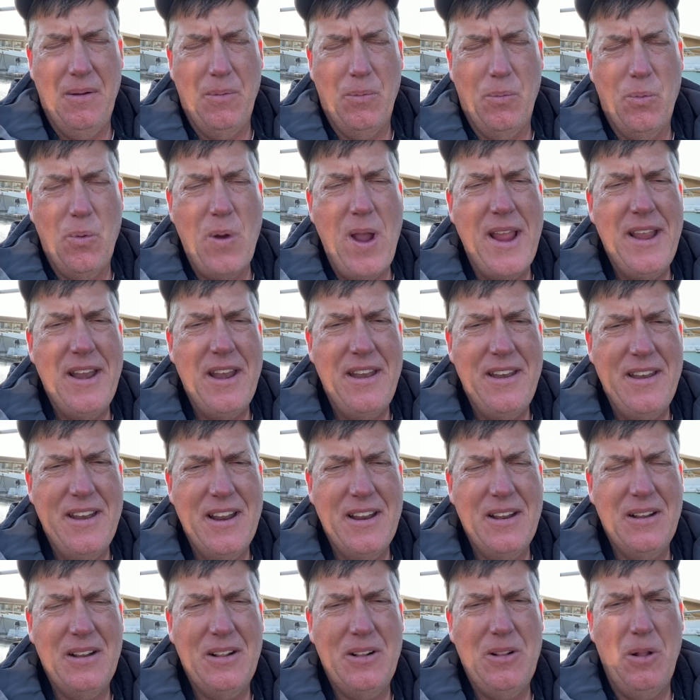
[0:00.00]
right
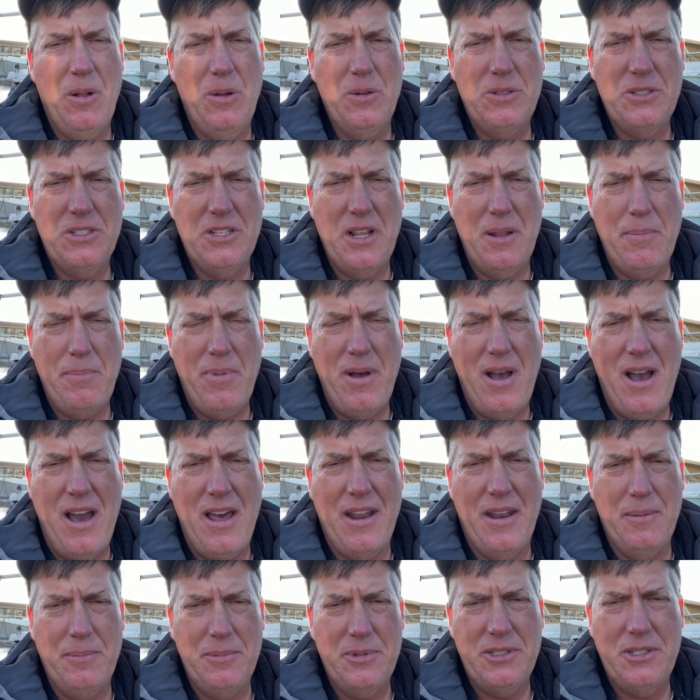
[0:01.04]
close to the
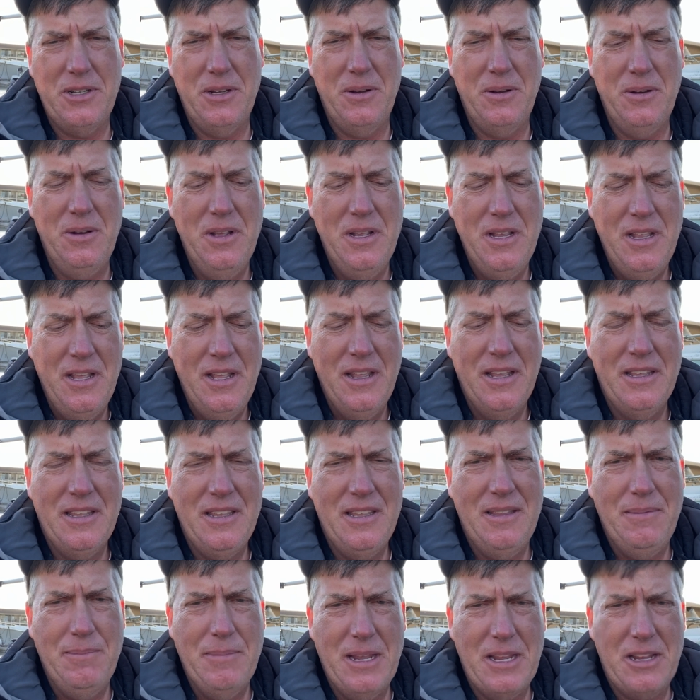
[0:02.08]
bottom. So
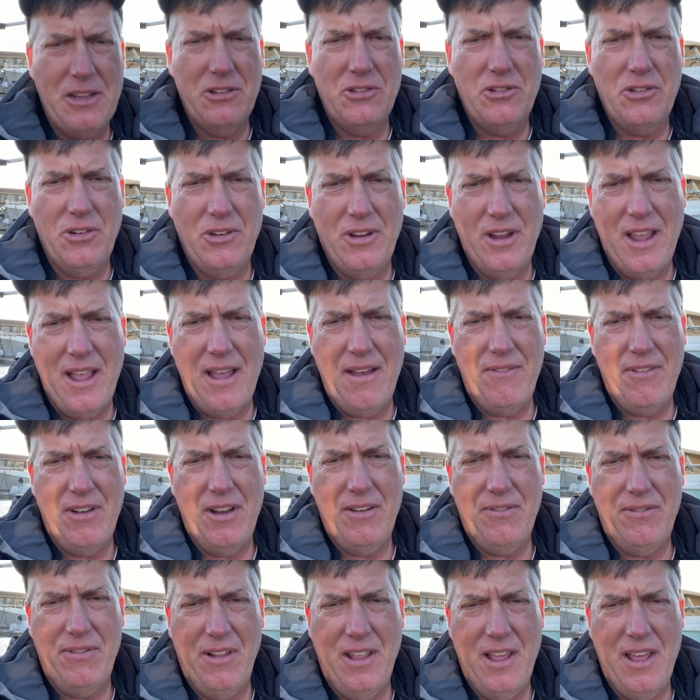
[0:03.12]
making sure you have
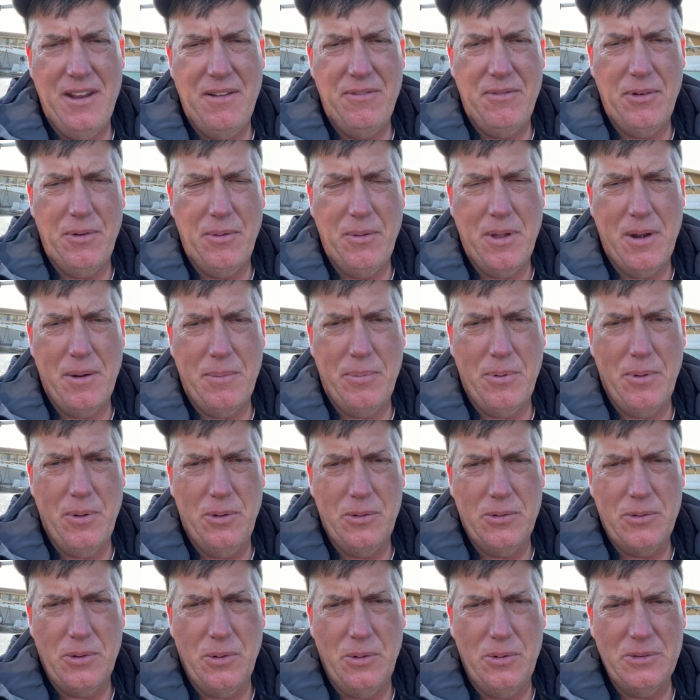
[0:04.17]
enough lead if you're running pro
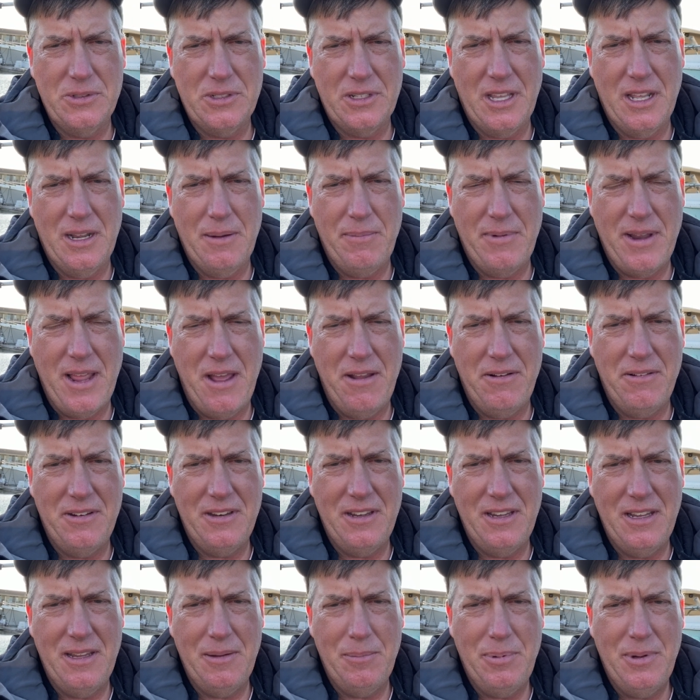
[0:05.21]
trolls to get them down
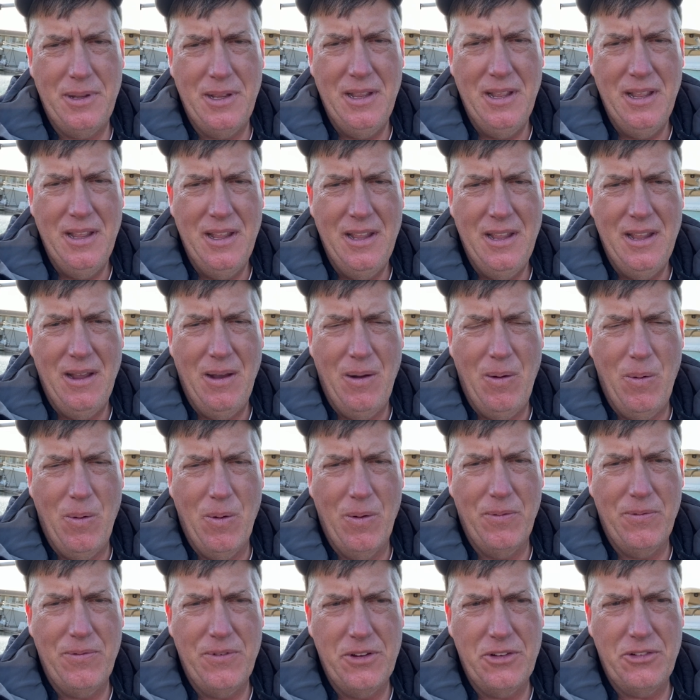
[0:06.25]
deep, or
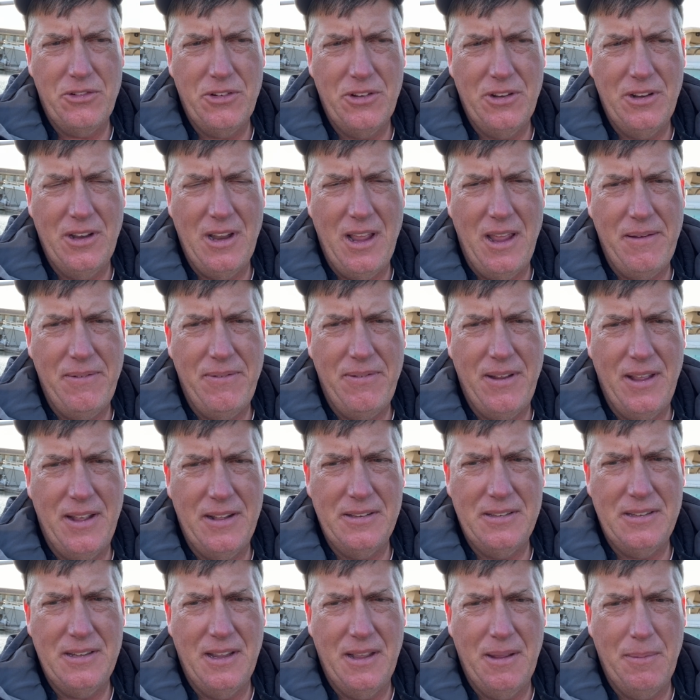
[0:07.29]
fishing. I've
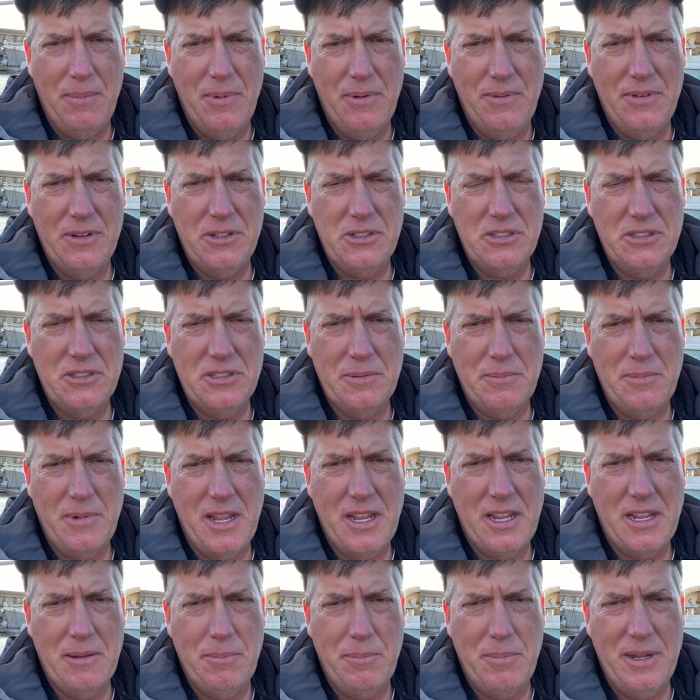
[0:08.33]
had been fishing some
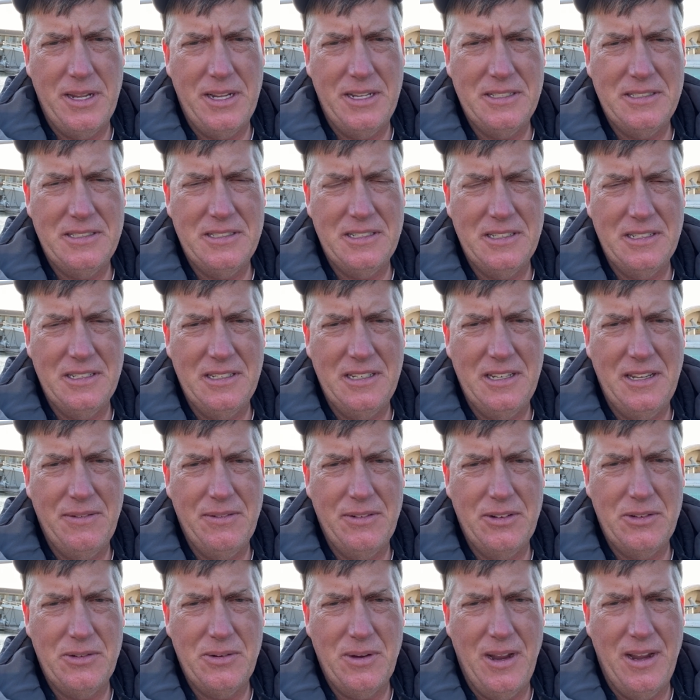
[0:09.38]
naked baits and
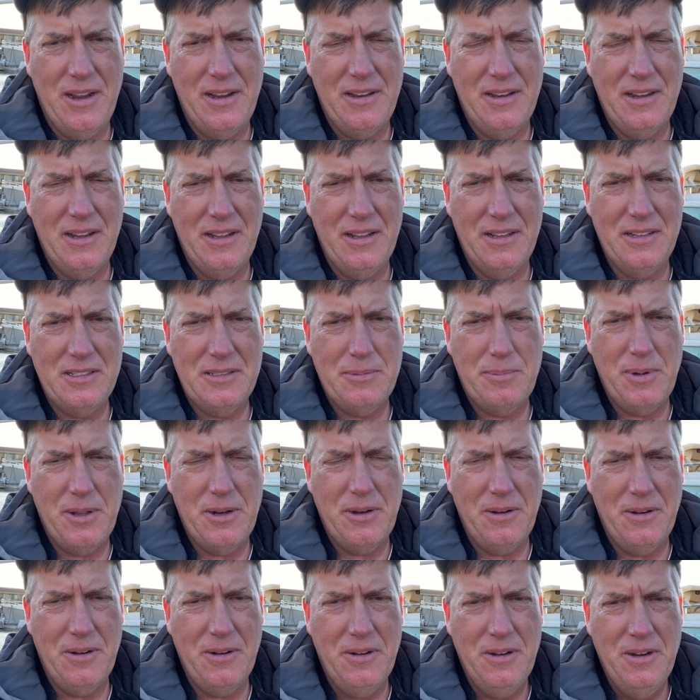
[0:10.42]
even tried a
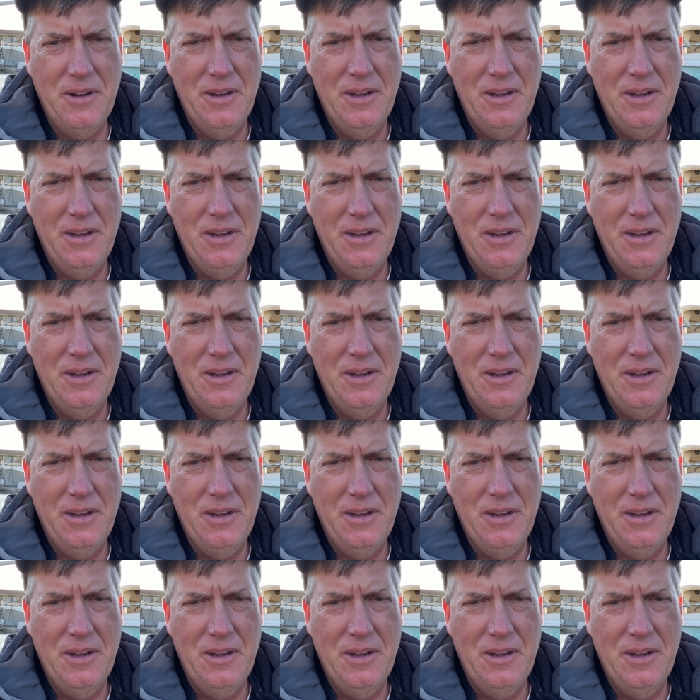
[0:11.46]
spinner,